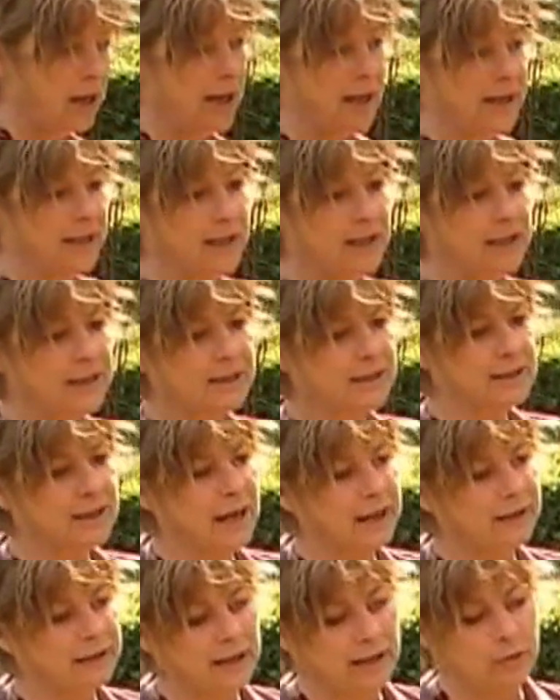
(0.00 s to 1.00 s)
like this,
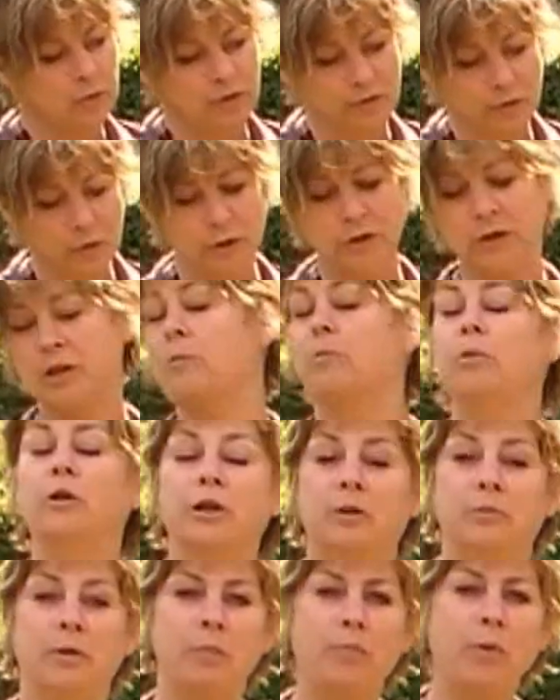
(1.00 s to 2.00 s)
and then we've also
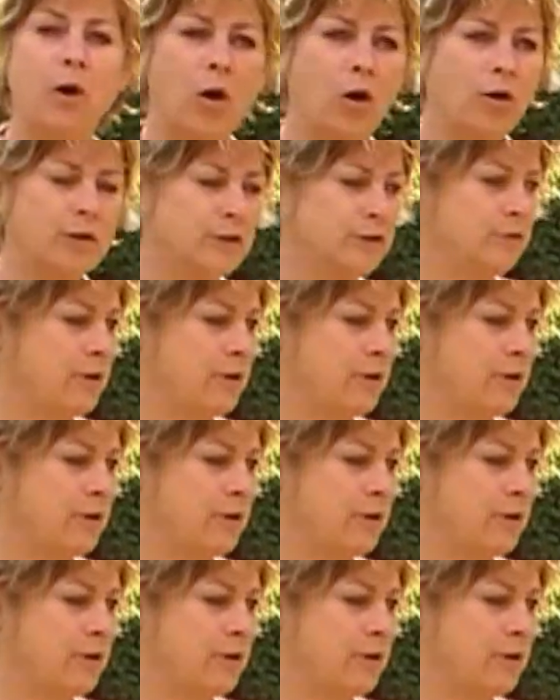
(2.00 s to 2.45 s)
put them in pots